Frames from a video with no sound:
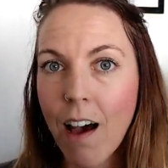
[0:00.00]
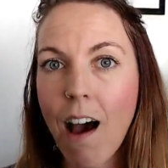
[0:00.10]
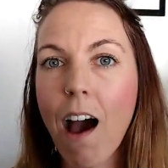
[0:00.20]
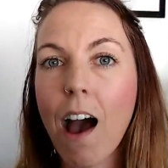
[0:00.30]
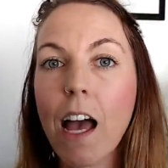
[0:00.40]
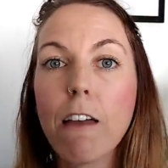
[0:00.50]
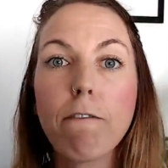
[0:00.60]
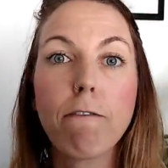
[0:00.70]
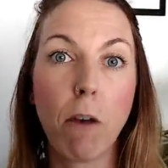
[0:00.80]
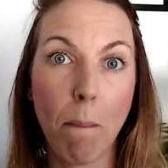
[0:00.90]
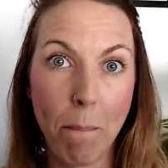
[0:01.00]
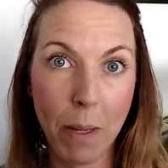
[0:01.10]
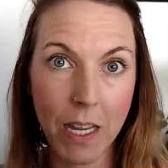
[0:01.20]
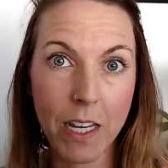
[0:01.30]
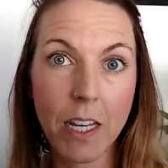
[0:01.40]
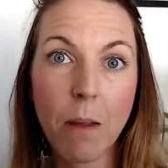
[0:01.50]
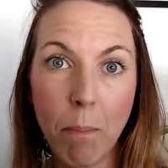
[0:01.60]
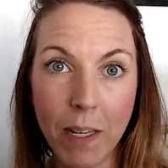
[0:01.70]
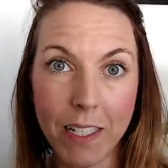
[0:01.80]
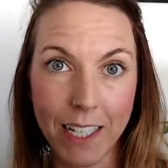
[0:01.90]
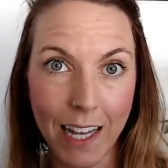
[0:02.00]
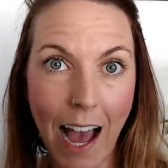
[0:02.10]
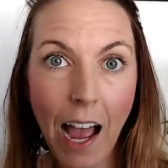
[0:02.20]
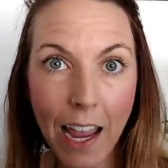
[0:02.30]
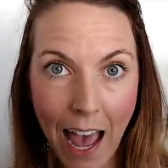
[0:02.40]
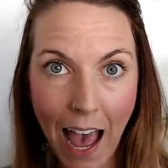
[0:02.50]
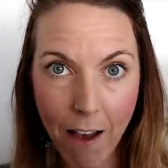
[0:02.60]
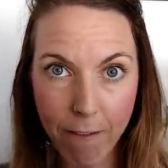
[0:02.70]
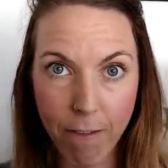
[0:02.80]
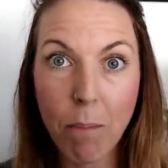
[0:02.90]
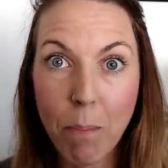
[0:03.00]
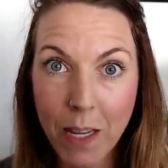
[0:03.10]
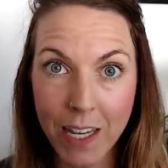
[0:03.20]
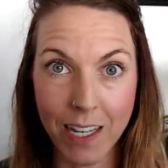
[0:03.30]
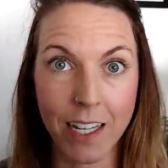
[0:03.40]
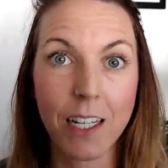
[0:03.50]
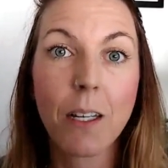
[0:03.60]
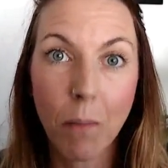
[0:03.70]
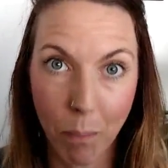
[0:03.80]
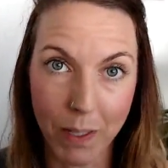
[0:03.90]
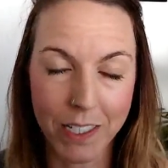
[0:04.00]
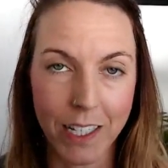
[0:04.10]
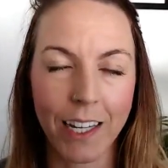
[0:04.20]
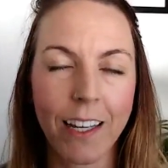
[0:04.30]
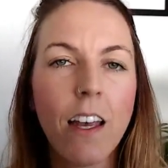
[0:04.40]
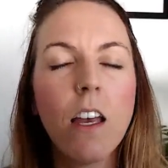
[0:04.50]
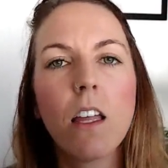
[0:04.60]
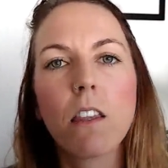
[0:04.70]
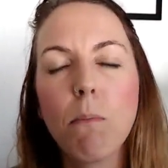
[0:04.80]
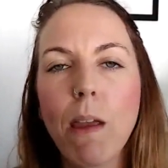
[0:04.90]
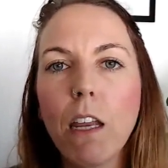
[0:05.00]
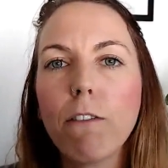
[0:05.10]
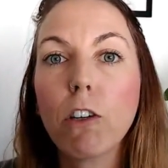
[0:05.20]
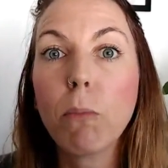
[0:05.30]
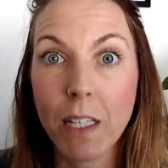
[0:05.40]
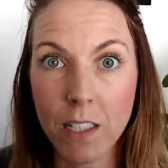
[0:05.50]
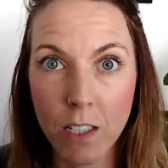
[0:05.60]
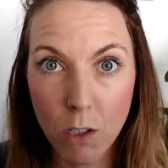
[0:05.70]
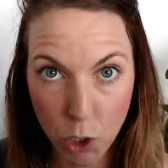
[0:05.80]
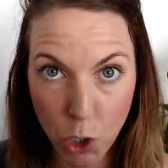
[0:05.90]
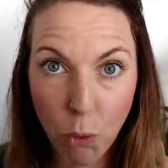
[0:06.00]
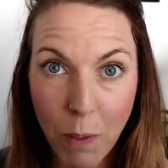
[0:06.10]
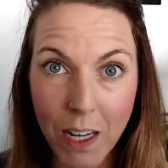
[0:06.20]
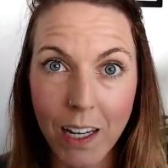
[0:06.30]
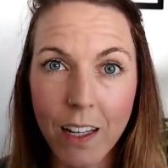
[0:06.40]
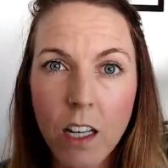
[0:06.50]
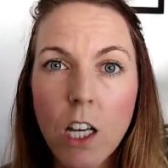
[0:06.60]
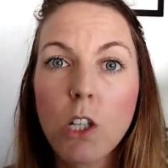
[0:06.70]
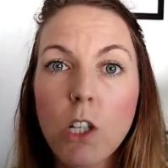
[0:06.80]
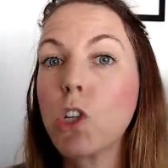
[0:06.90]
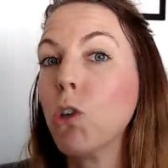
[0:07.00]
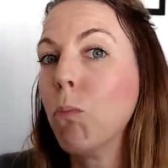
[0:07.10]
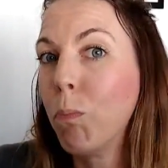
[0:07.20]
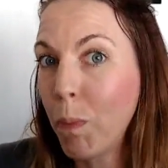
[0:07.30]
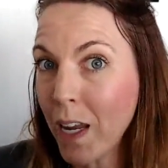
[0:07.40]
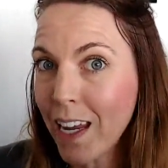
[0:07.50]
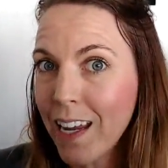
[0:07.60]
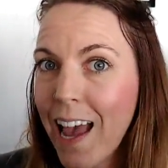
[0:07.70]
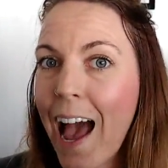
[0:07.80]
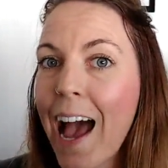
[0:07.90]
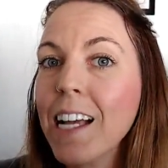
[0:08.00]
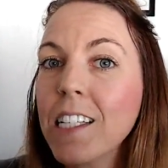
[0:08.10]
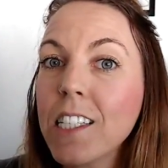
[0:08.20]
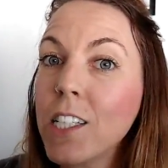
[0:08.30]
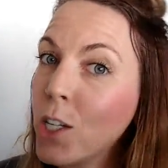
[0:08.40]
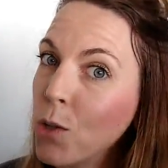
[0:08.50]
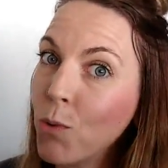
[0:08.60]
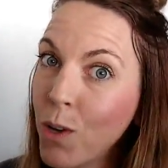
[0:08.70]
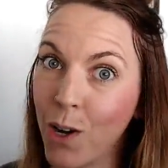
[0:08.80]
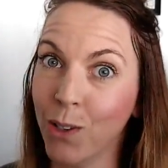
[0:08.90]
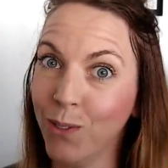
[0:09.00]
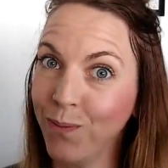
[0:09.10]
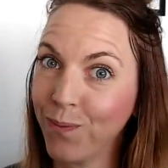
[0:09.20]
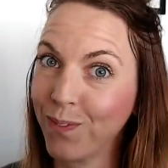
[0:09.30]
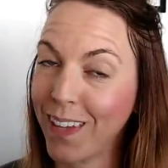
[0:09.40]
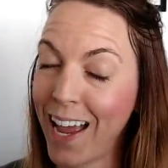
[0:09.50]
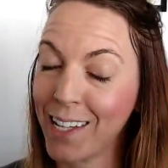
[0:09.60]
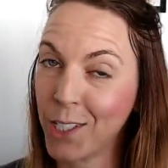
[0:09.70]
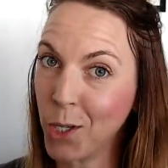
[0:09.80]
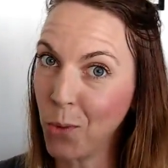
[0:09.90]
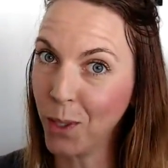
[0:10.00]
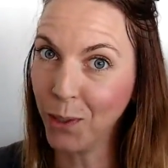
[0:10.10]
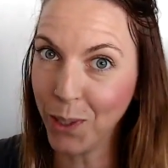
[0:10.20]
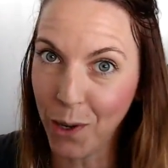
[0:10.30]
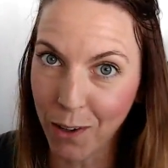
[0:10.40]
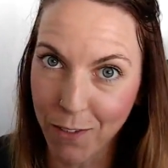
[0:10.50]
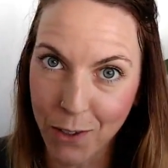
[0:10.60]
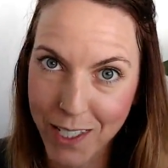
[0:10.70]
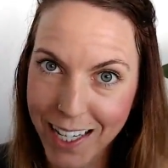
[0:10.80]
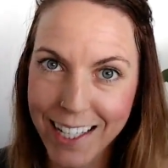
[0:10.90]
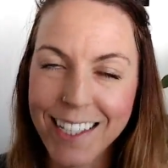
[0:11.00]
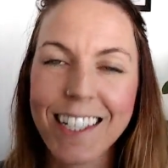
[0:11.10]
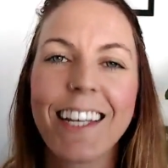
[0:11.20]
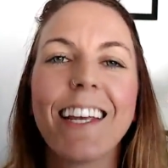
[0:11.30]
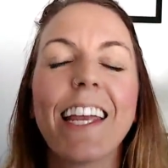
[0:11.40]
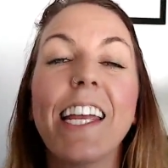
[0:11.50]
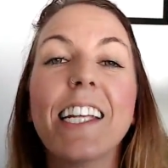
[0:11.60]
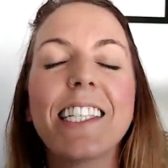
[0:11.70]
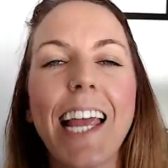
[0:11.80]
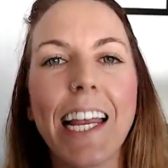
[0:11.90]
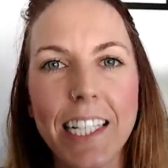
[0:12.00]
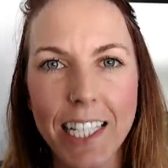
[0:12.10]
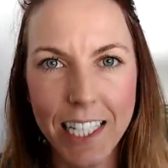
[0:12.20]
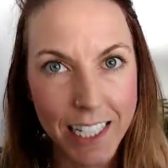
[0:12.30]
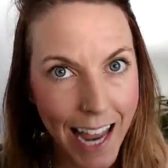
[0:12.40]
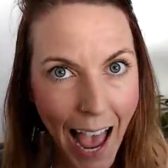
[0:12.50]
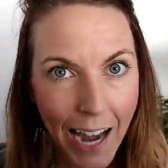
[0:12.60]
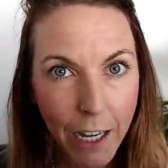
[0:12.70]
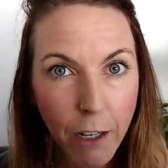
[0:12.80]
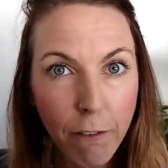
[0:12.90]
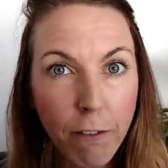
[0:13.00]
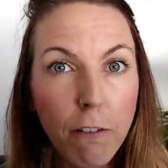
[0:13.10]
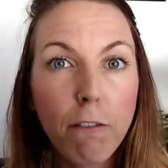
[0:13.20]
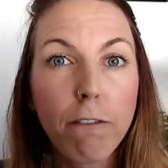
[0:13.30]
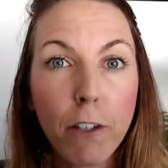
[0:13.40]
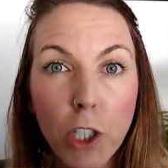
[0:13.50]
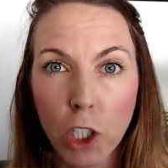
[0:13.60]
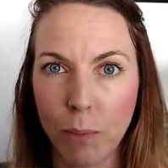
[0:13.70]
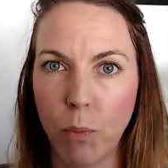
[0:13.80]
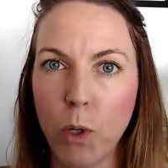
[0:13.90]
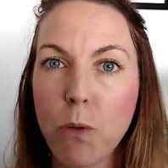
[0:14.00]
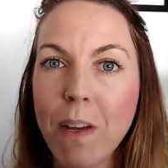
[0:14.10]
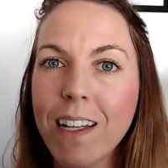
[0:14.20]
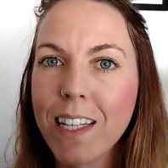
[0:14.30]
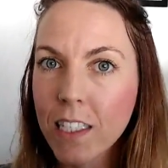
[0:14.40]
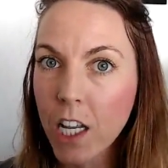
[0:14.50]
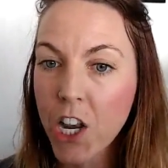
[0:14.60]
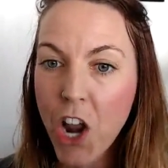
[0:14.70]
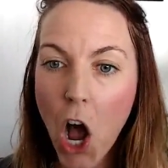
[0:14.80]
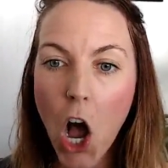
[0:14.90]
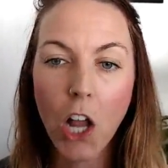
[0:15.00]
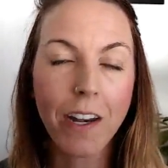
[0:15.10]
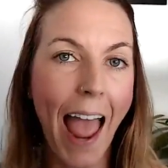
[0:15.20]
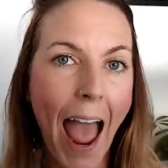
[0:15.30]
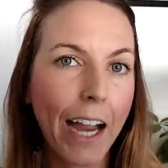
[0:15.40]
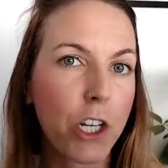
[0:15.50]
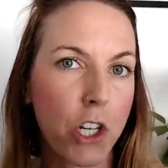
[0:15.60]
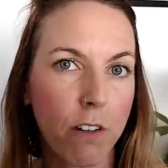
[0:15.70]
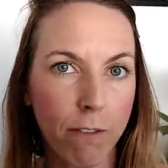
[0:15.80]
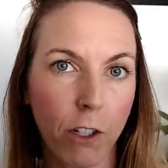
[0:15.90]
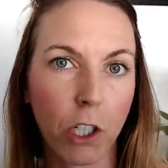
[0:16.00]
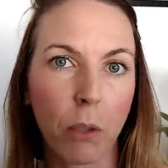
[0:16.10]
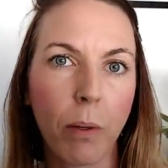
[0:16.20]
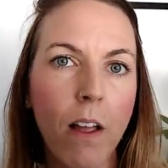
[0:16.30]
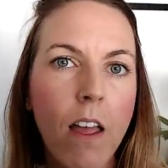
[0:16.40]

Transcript: I've been busy. I have been busy. The main verb is to be. To be, as you know, as you will know if you didn't, is a stative verb, which means it's a non-action verb.